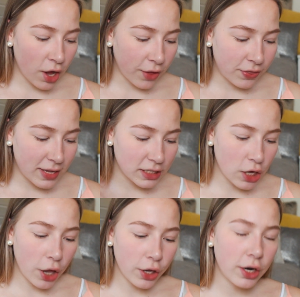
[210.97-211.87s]
I got this
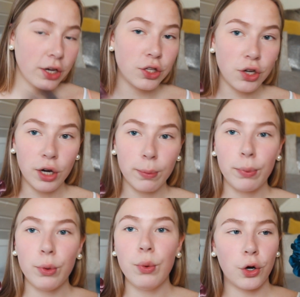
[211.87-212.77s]
color, dark
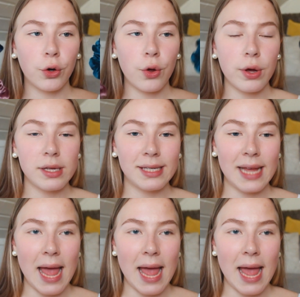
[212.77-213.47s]
blue, turquoise,